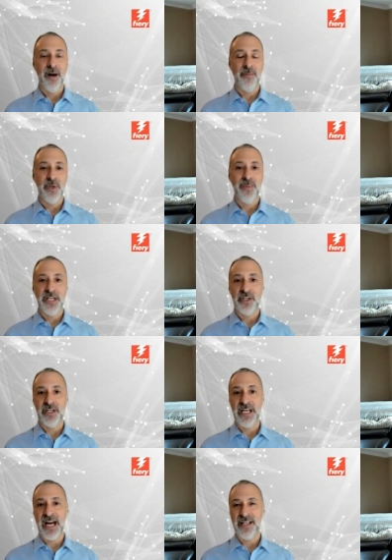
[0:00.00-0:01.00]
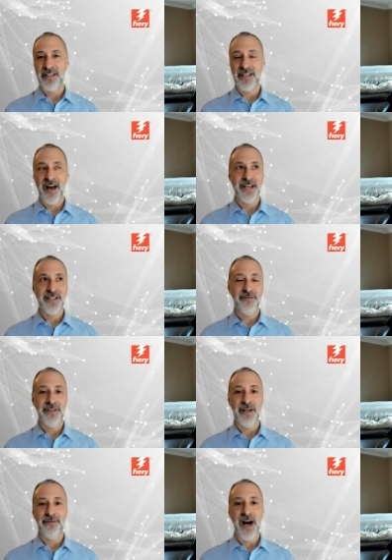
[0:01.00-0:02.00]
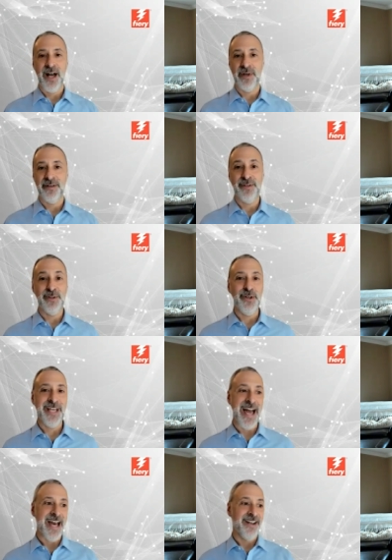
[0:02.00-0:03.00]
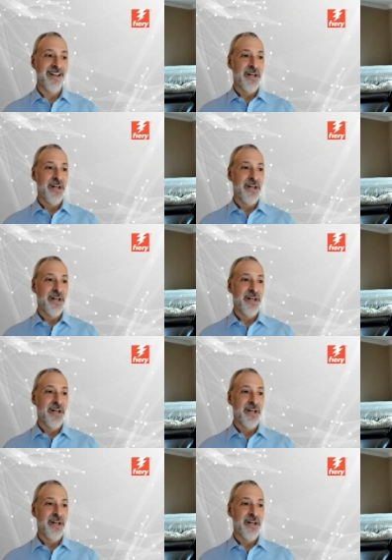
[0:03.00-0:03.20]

You mentioned kind of the size of EFI, but if you look at